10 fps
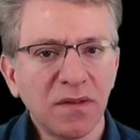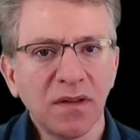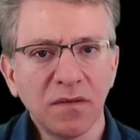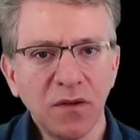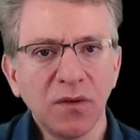
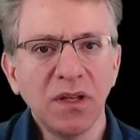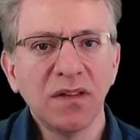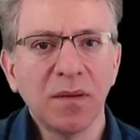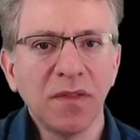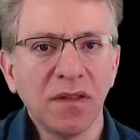If you need
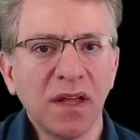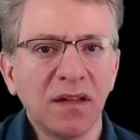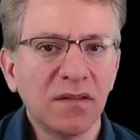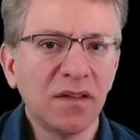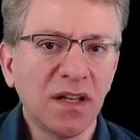something that
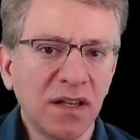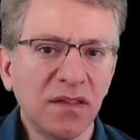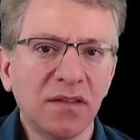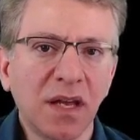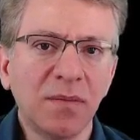is not in the
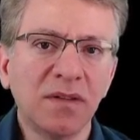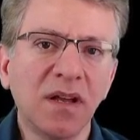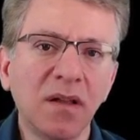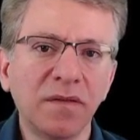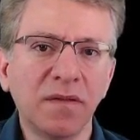type
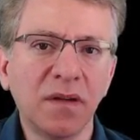itself,